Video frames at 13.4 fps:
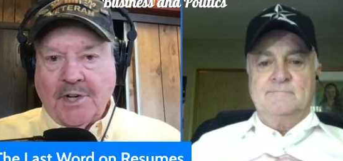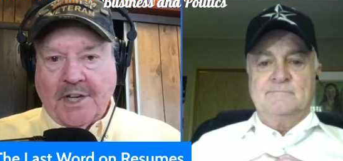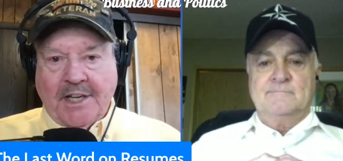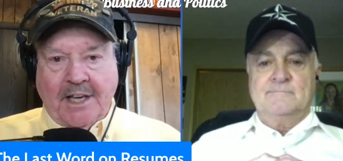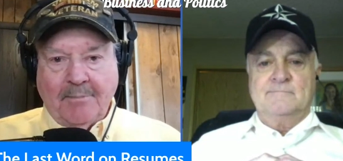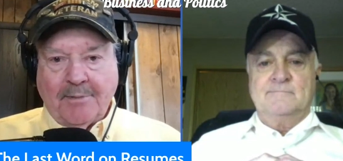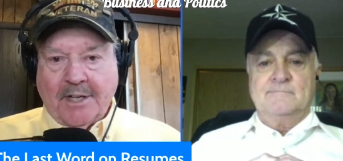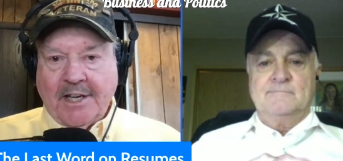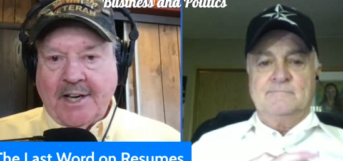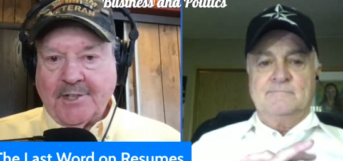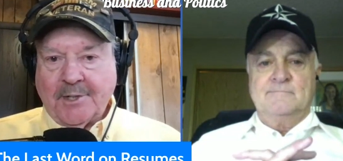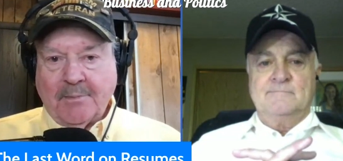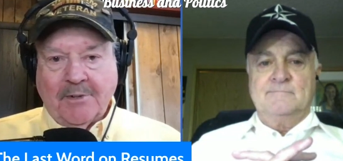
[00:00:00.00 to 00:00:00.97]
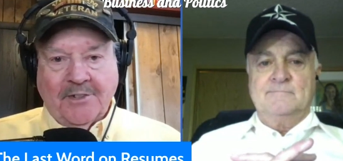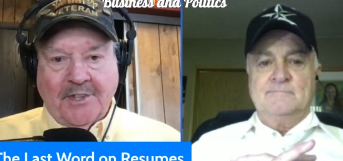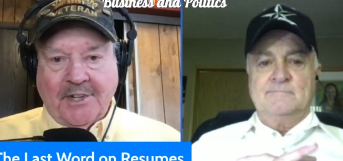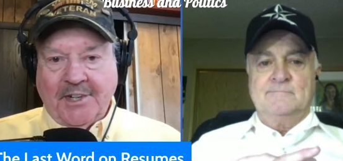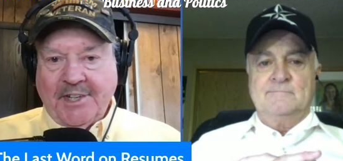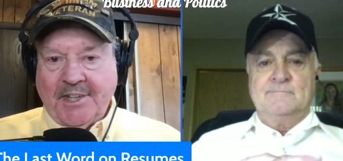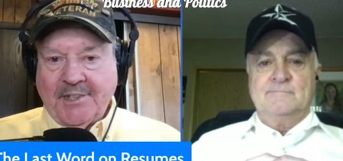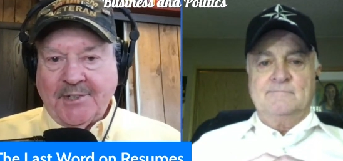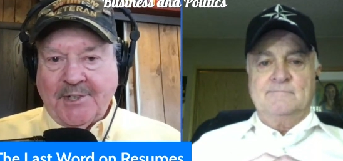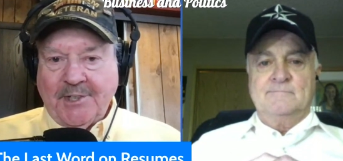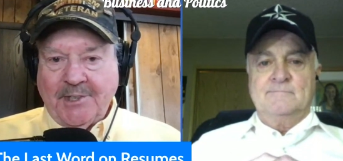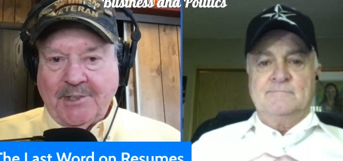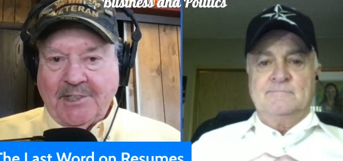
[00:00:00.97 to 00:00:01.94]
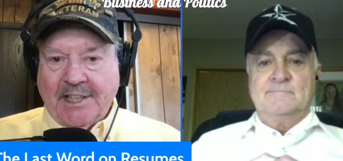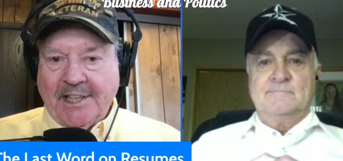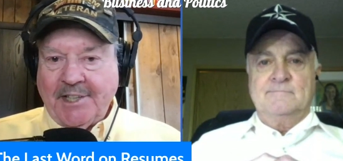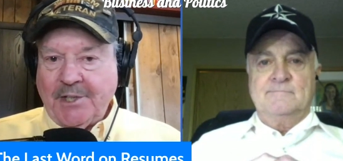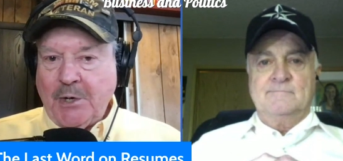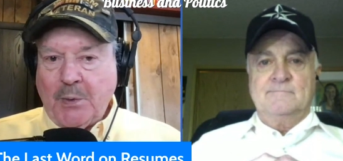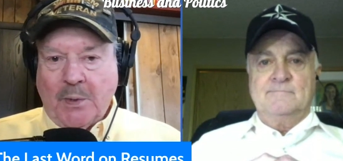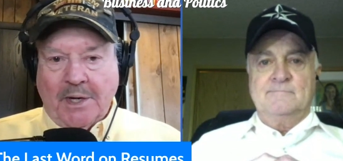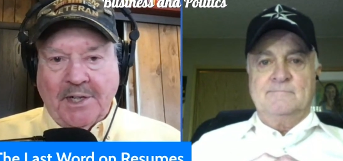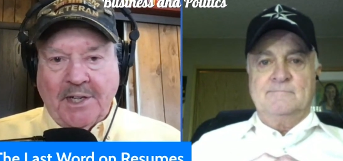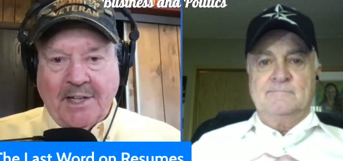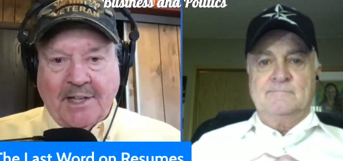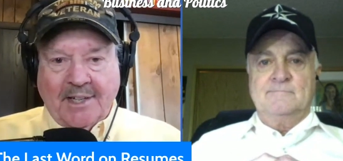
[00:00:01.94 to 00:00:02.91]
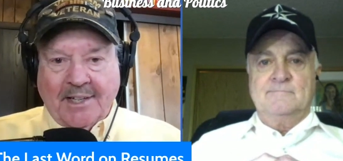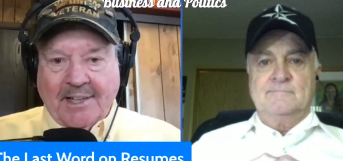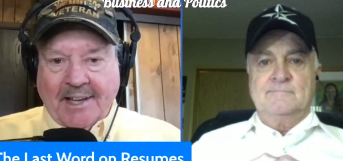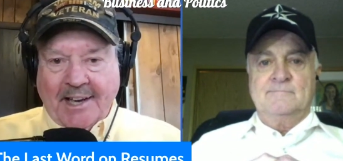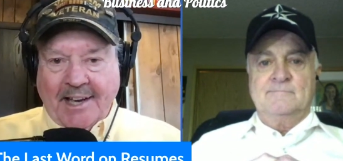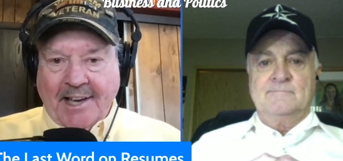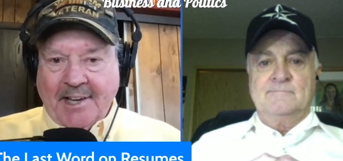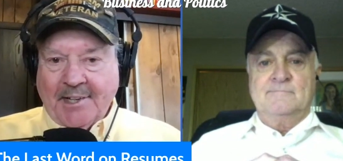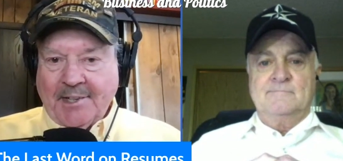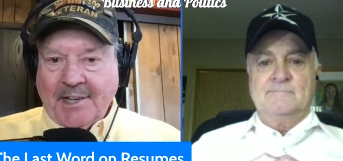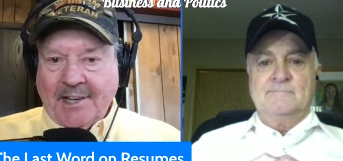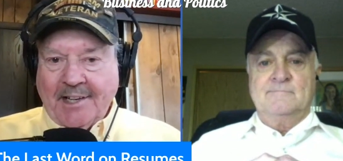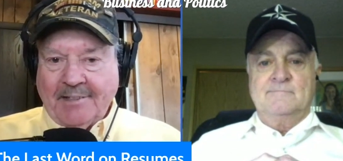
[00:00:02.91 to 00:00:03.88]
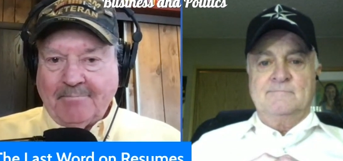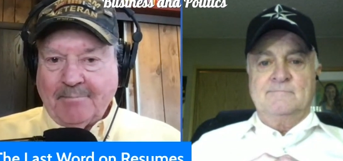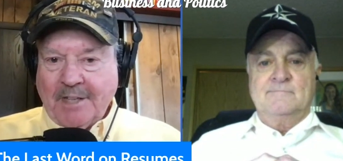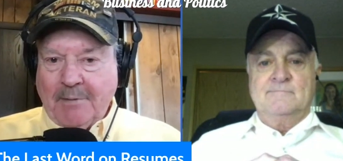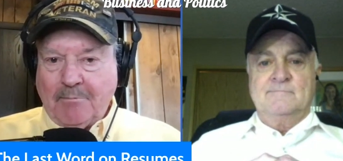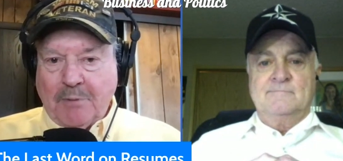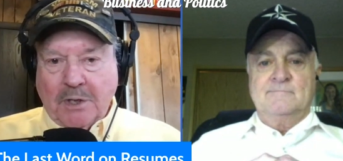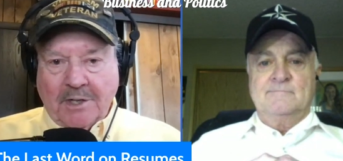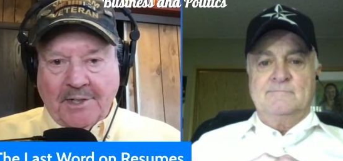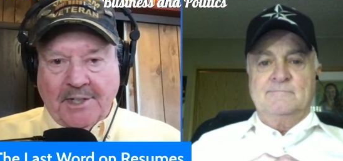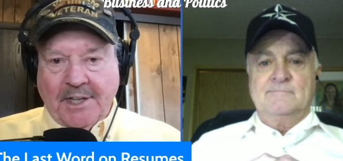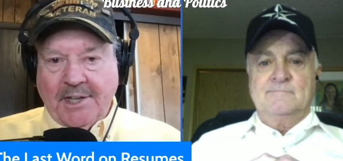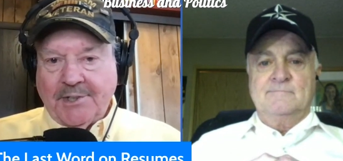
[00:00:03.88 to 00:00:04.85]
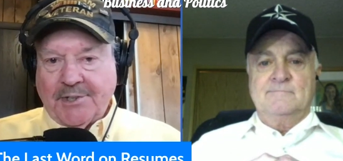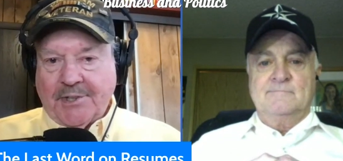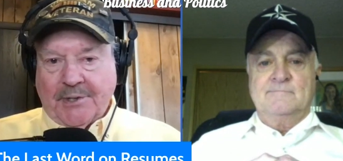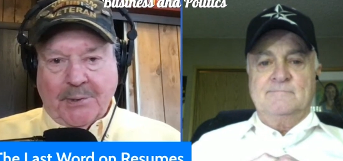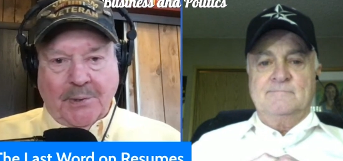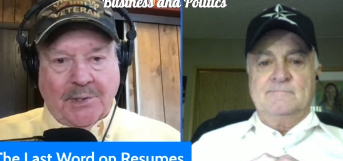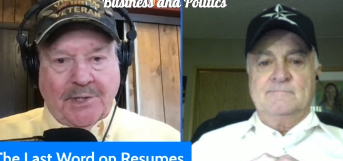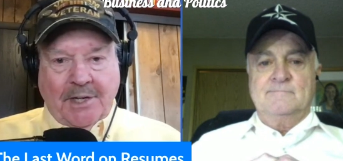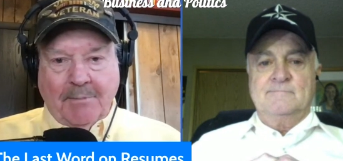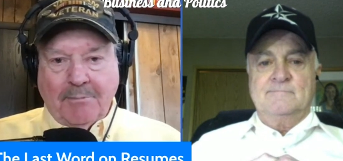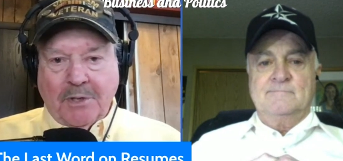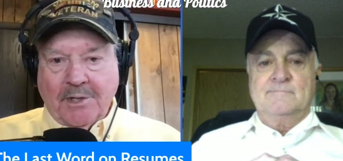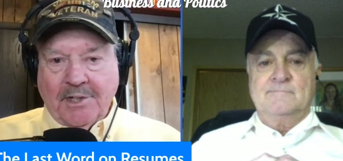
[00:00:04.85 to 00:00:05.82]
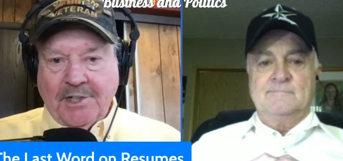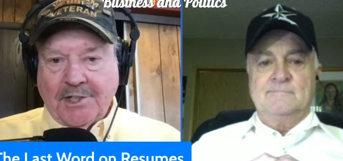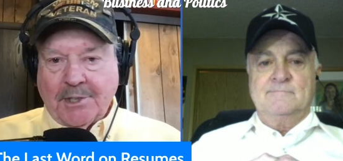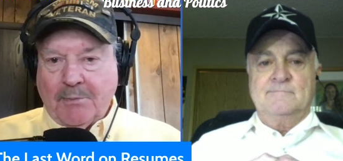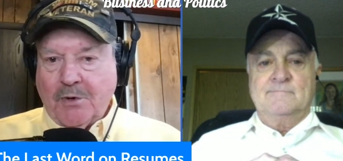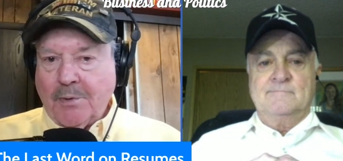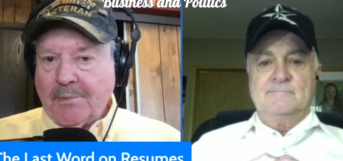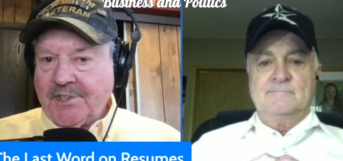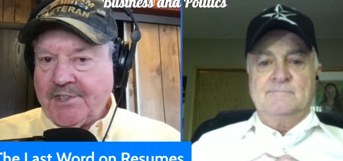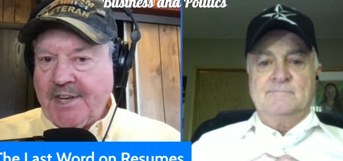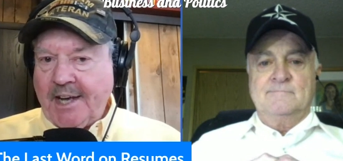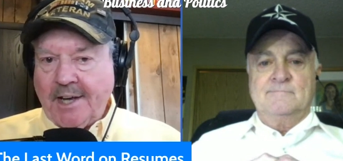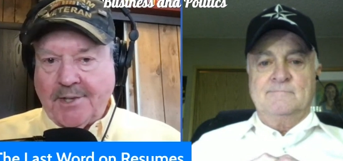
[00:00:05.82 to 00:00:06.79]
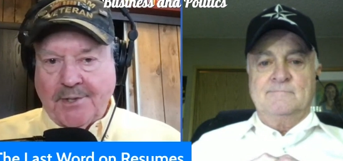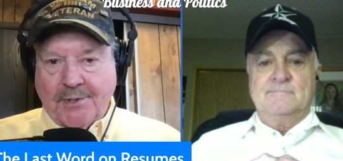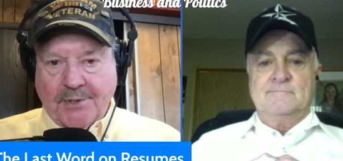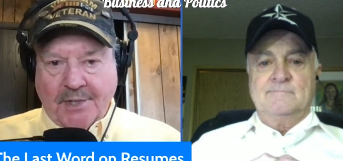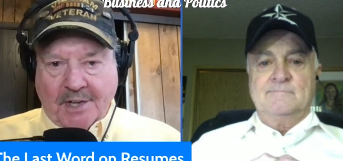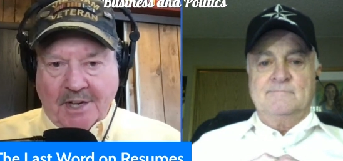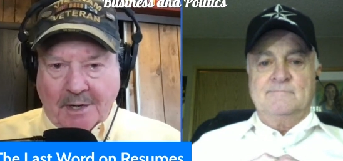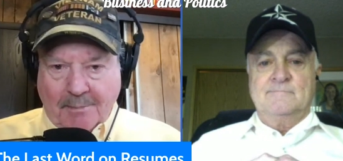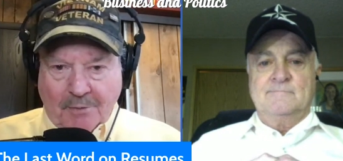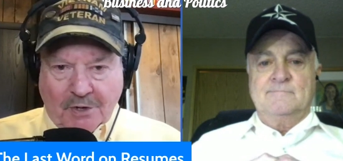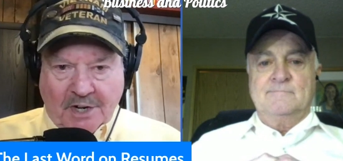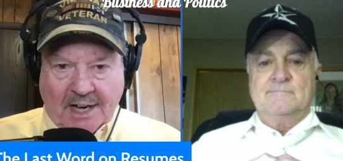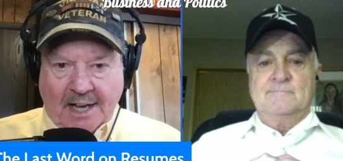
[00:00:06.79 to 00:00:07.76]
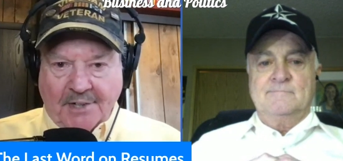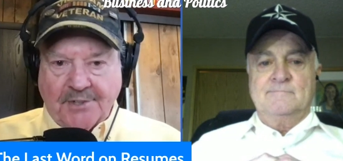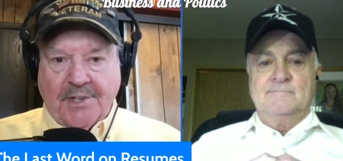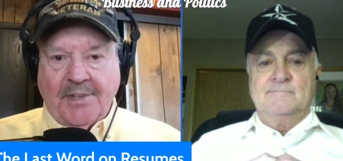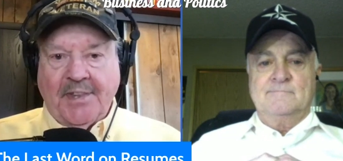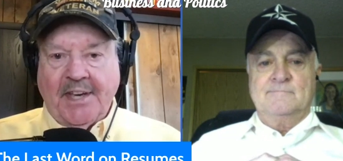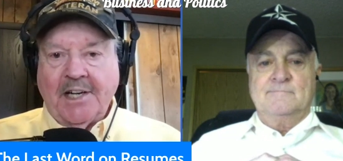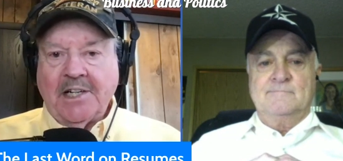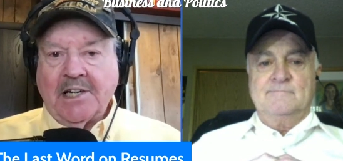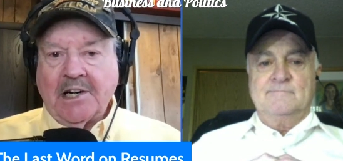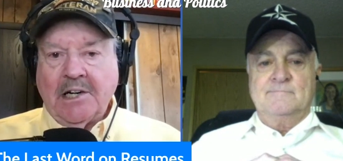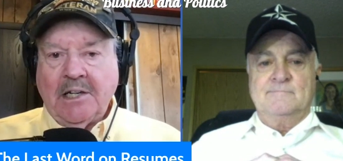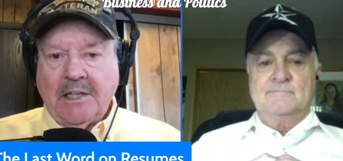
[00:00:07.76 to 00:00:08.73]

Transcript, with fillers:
Speaker 1: to keep a customer than it does to uh, get a new one. And uh, employees, the newer the employees, the more mistakes, the co- more costly they are.